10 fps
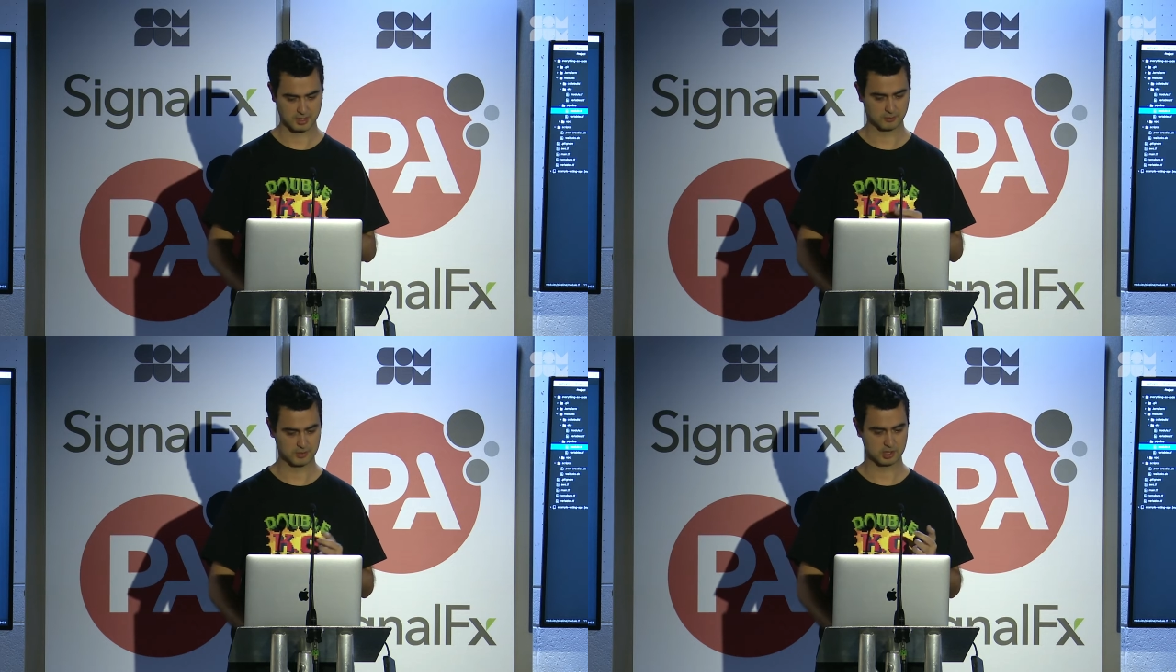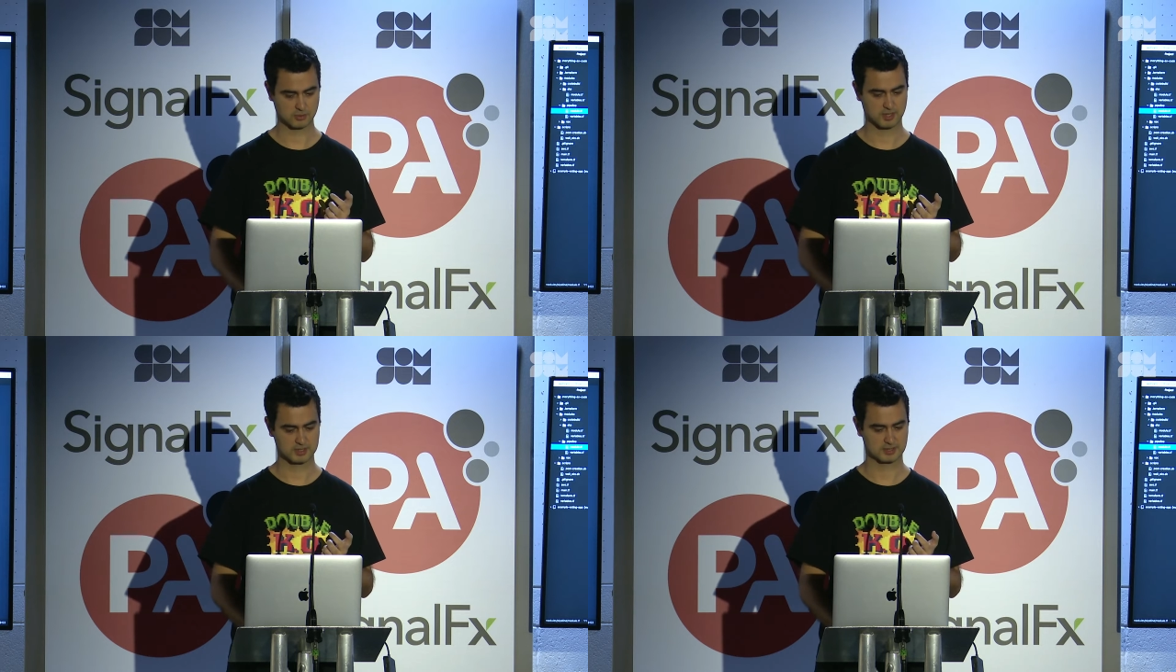which
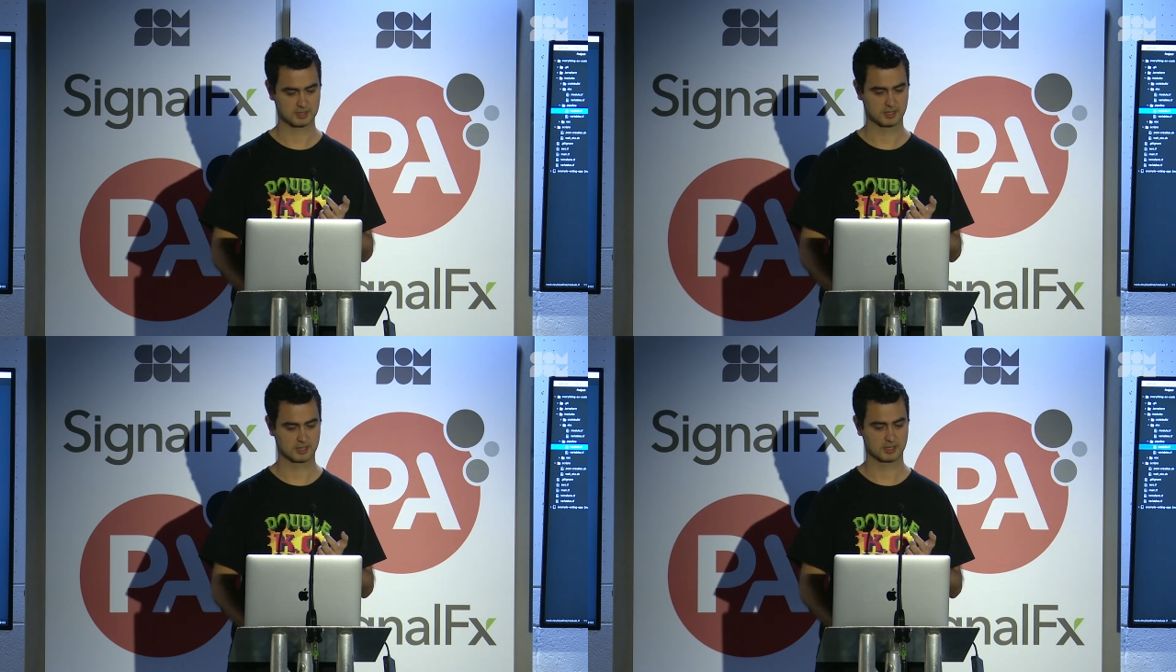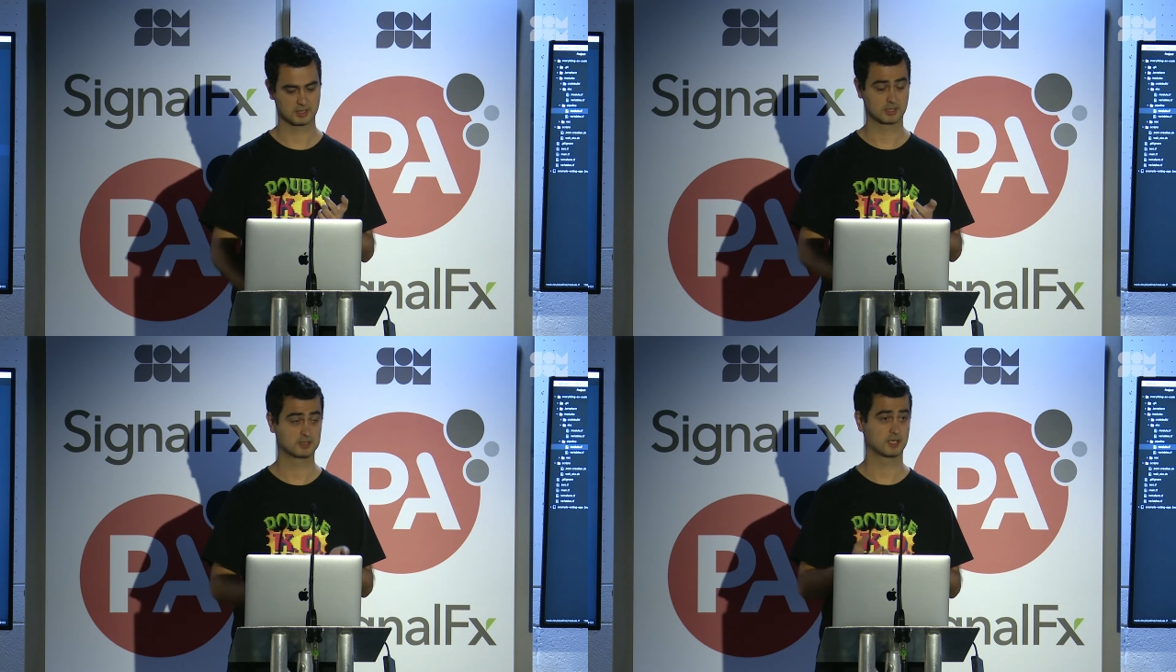was the
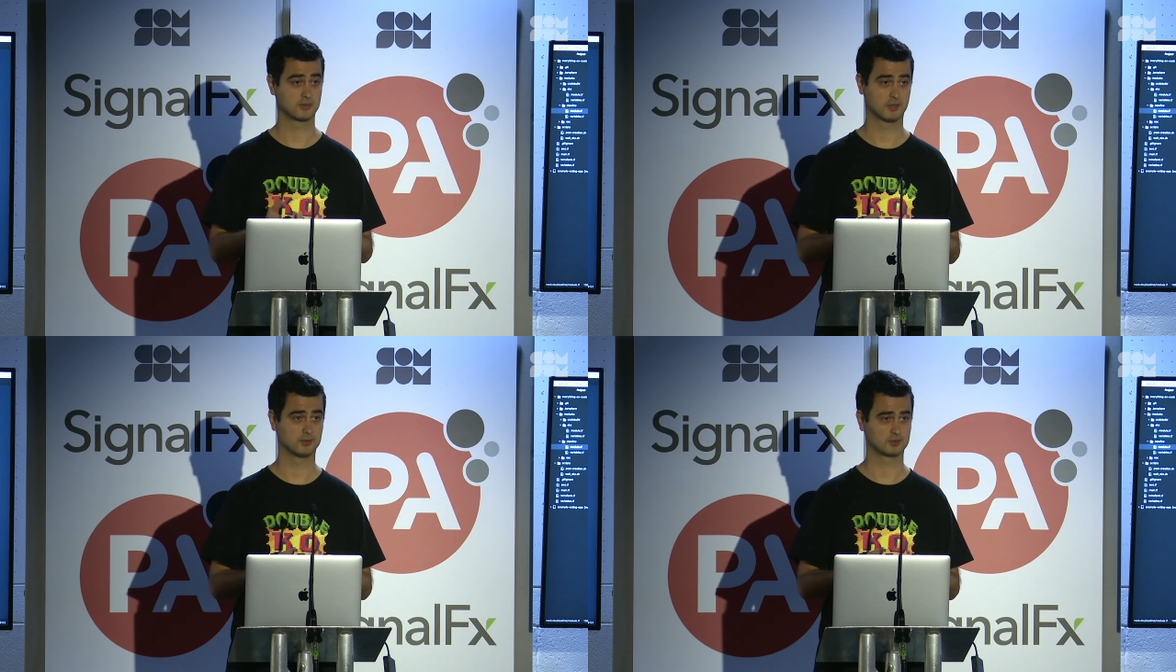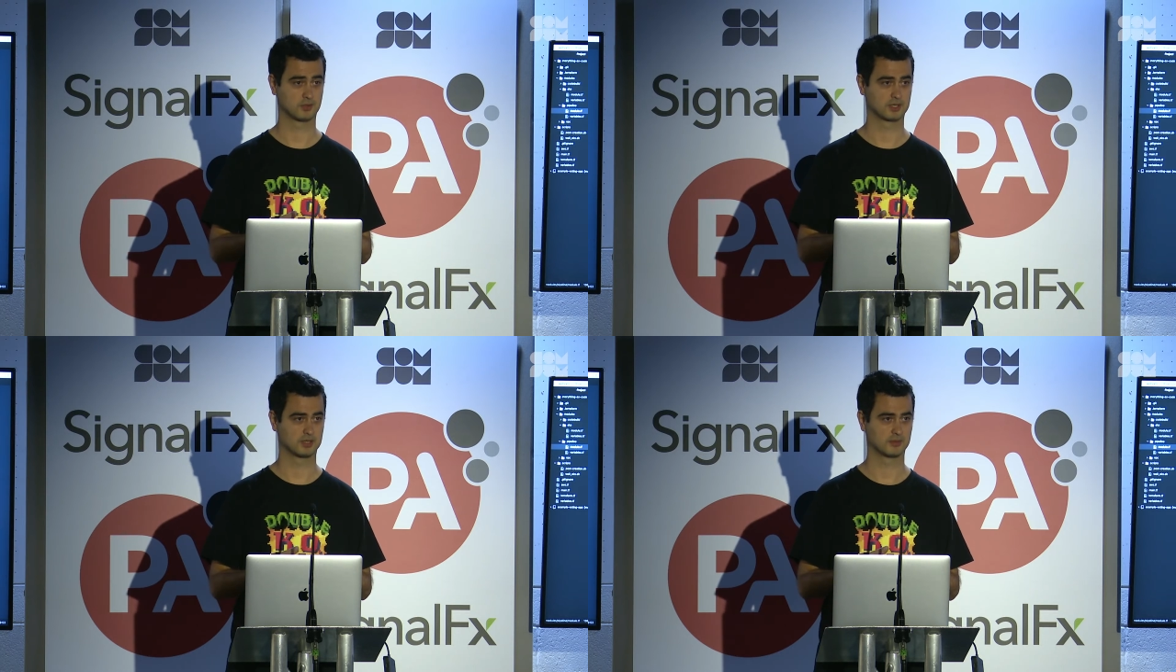GitHub O
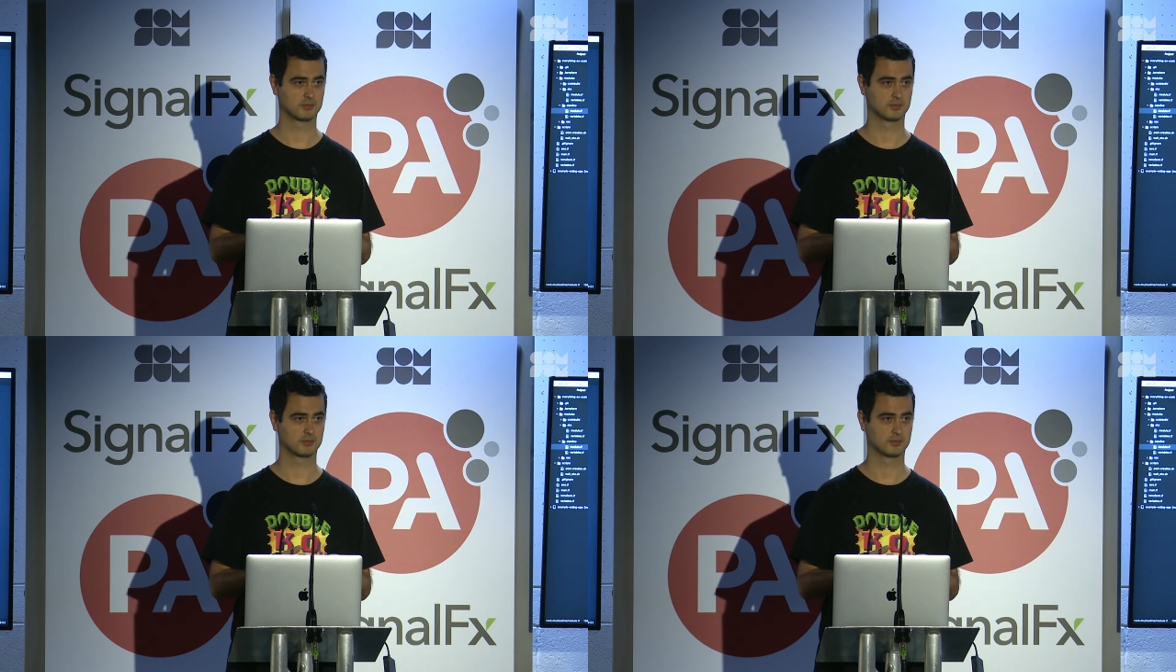token,